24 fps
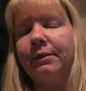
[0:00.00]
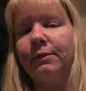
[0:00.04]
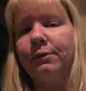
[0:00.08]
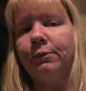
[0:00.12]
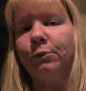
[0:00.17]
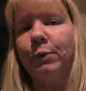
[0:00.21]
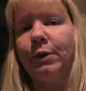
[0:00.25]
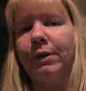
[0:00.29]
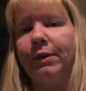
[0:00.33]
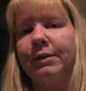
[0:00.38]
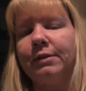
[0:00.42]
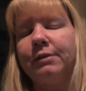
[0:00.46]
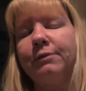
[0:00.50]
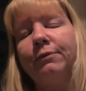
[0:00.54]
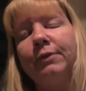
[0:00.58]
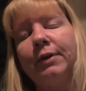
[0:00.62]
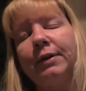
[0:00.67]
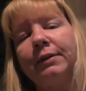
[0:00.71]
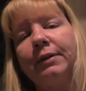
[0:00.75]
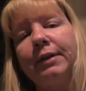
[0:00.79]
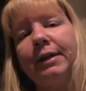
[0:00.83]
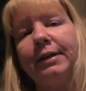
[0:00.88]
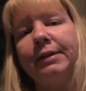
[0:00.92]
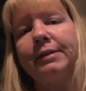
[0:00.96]
with his
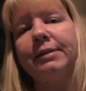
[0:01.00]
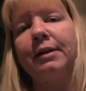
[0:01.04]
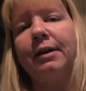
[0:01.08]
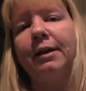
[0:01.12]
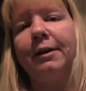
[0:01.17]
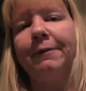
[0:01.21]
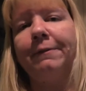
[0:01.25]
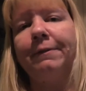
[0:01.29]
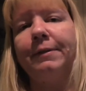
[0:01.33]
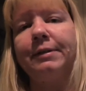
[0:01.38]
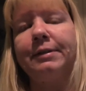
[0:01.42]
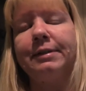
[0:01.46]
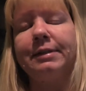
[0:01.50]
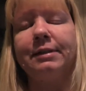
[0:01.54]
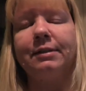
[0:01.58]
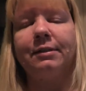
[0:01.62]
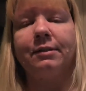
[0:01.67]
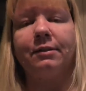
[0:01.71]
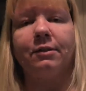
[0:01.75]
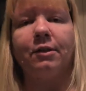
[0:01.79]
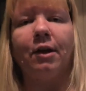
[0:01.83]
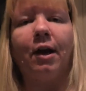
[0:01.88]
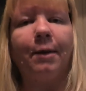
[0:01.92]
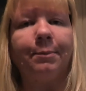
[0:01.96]
front legs on the
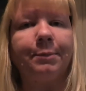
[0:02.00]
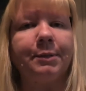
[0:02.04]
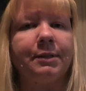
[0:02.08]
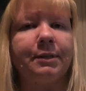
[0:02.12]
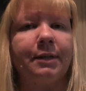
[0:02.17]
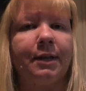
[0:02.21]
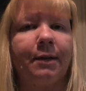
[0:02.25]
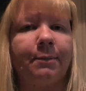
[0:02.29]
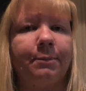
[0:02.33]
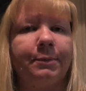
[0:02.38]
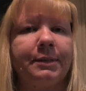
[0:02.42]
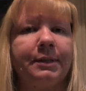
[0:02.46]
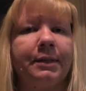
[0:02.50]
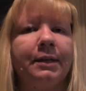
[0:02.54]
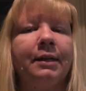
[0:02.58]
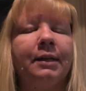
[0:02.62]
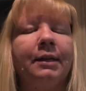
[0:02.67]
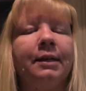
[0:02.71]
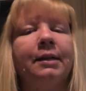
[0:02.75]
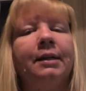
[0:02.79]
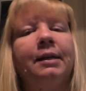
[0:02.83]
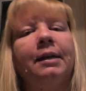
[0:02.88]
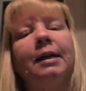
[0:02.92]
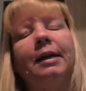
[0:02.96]
top steps
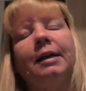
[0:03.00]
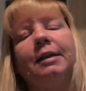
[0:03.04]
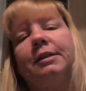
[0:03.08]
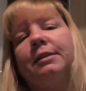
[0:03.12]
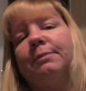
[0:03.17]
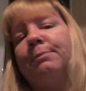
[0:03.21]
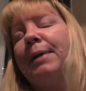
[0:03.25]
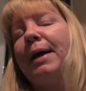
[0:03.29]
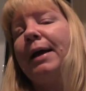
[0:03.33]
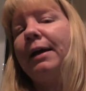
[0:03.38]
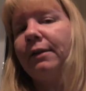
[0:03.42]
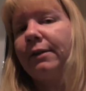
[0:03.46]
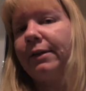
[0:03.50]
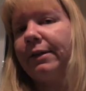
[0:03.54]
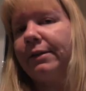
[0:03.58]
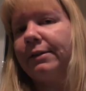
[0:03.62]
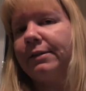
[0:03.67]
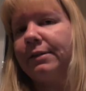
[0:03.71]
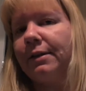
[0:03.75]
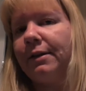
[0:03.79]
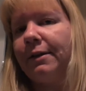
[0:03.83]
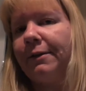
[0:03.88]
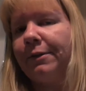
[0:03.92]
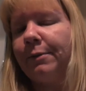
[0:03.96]
and his back
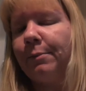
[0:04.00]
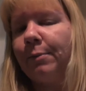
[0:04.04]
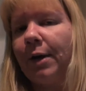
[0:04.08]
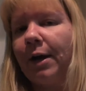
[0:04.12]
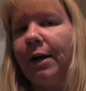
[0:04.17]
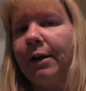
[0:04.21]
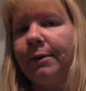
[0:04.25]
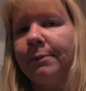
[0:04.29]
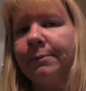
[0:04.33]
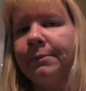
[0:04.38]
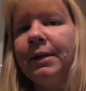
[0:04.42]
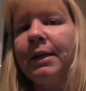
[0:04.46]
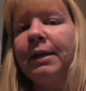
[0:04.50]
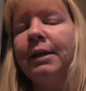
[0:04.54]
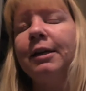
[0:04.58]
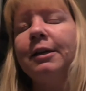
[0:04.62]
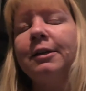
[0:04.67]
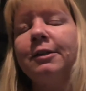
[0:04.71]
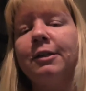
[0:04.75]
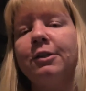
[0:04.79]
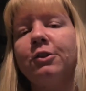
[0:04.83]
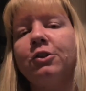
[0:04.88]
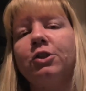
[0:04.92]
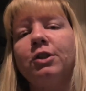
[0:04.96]
legs on the bottom
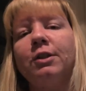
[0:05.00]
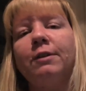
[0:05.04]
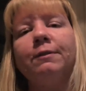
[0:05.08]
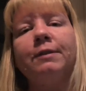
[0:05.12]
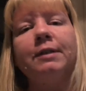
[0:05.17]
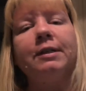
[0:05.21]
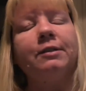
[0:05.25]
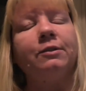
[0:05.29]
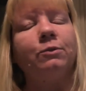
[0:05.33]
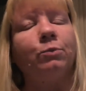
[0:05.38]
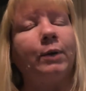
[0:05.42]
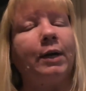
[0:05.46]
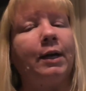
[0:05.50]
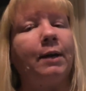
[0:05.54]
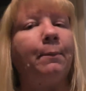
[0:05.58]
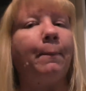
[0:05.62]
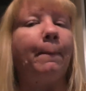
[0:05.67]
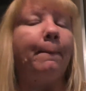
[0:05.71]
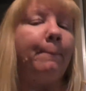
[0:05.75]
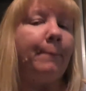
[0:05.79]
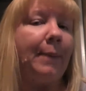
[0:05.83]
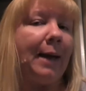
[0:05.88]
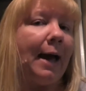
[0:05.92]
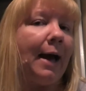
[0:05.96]
to shift his
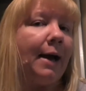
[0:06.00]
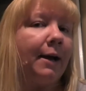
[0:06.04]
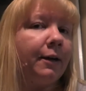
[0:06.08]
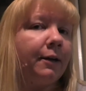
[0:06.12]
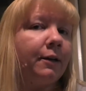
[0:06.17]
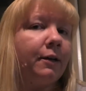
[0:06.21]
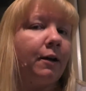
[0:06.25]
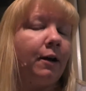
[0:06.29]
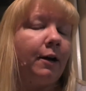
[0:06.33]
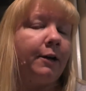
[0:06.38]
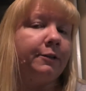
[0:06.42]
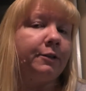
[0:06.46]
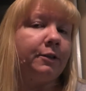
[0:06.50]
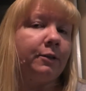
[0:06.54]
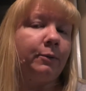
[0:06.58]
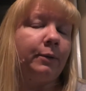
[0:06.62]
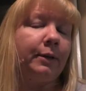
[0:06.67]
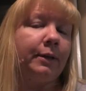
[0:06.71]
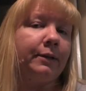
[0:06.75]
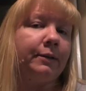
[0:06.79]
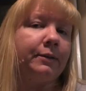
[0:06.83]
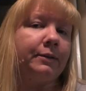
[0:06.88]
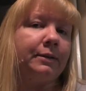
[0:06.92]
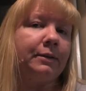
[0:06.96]
weight back onto
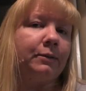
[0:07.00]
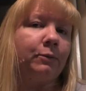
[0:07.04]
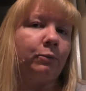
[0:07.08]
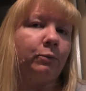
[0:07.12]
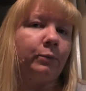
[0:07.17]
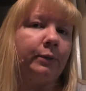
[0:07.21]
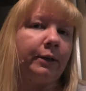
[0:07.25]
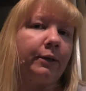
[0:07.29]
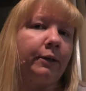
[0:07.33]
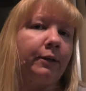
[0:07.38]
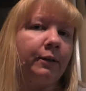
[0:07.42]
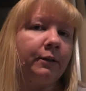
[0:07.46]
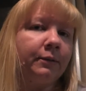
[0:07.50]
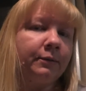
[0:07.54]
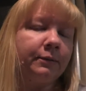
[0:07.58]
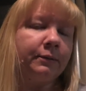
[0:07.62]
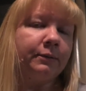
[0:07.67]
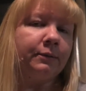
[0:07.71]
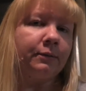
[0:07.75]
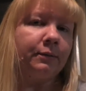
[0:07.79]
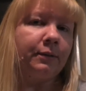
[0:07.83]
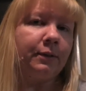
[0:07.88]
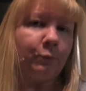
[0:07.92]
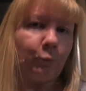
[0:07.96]
his rear
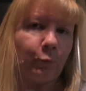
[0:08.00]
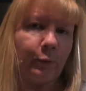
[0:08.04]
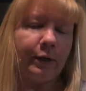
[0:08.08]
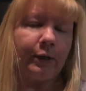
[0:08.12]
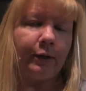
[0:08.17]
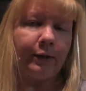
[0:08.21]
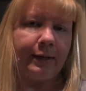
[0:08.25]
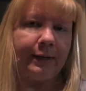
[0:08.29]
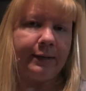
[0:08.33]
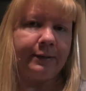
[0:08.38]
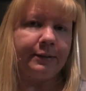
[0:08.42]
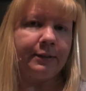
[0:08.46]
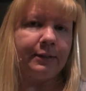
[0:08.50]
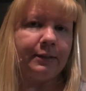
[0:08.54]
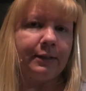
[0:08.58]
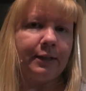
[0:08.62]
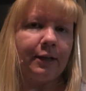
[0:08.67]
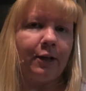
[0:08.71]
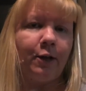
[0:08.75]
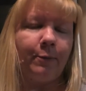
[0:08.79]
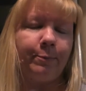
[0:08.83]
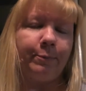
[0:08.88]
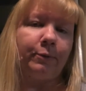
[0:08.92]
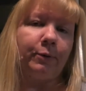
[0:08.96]
end to
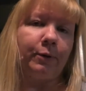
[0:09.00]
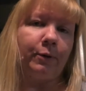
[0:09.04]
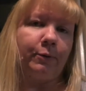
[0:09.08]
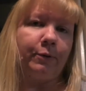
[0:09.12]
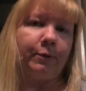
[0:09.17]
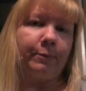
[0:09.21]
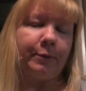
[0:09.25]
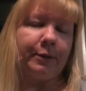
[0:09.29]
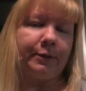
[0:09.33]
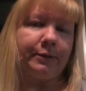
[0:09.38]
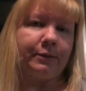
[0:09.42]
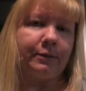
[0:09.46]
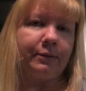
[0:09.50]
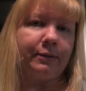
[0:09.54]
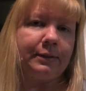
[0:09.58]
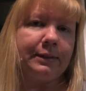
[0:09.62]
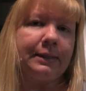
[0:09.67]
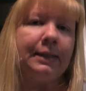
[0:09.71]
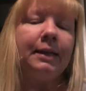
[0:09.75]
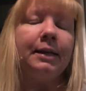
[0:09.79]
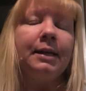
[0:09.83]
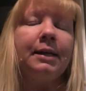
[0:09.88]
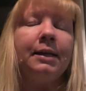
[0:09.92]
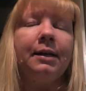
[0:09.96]
help grow the muscles.
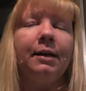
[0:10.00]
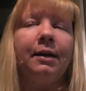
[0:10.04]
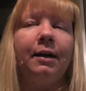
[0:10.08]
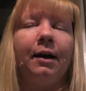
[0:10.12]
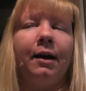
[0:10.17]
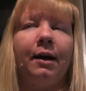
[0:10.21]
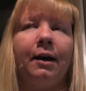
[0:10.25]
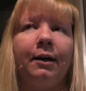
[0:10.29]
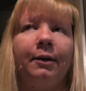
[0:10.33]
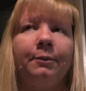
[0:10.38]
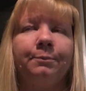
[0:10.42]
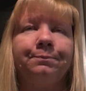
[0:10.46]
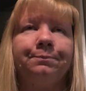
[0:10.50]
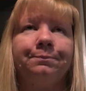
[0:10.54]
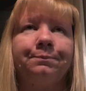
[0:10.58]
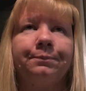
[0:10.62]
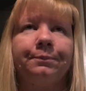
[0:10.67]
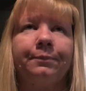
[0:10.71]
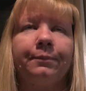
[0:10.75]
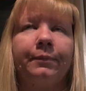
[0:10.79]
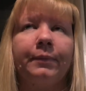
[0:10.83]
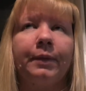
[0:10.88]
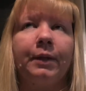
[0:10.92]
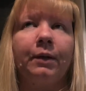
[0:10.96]

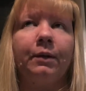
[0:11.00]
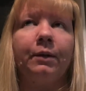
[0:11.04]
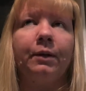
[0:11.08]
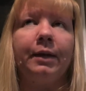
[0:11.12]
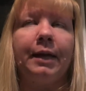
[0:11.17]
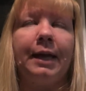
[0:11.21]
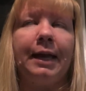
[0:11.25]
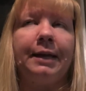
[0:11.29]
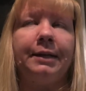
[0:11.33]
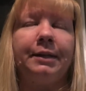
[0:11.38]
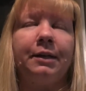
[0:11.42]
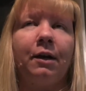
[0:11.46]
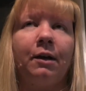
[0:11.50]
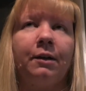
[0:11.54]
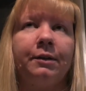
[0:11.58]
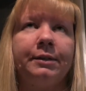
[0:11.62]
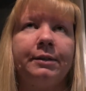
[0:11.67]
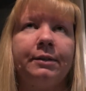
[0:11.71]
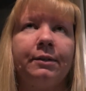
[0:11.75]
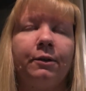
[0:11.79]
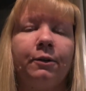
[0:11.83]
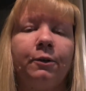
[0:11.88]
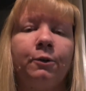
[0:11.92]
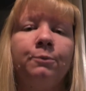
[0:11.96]
And
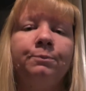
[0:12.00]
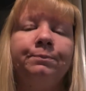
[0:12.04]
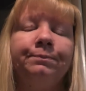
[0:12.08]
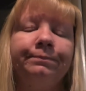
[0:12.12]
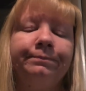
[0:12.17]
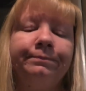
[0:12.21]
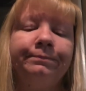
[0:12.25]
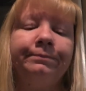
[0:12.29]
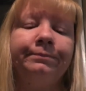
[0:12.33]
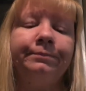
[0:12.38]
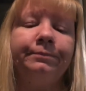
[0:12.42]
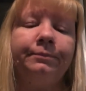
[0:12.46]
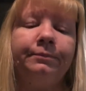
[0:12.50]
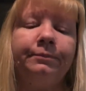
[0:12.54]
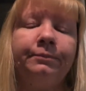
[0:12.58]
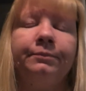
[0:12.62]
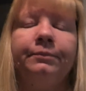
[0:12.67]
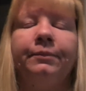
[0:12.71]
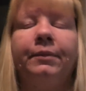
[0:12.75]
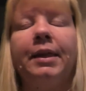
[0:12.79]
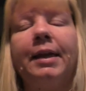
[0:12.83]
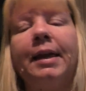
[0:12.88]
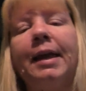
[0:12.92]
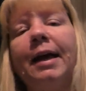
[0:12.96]
also
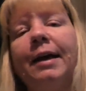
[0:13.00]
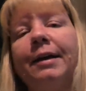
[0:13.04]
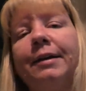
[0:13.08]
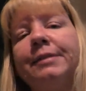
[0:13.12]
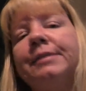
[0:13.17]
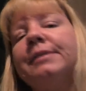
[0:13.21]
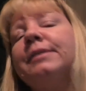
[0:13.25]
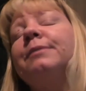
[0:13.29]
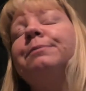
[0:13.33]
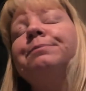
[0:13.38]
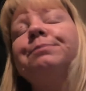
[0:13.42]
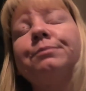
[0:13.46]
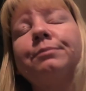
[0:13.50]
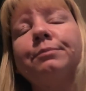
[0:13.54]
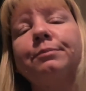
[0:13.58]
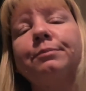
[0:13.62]
they had us